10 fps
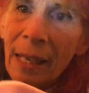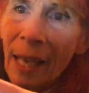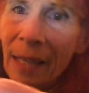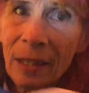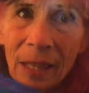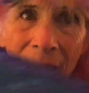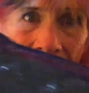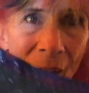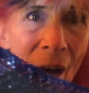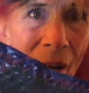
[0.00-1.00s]
had to cut
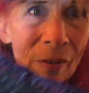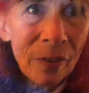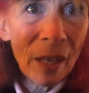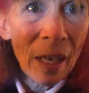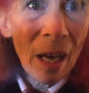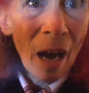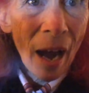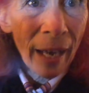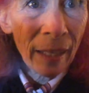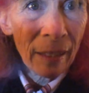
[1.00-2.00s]
off,
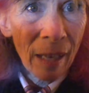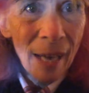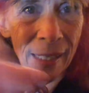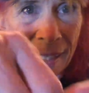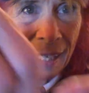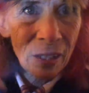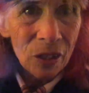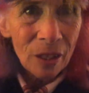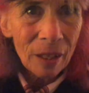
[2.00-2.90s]
I stitched.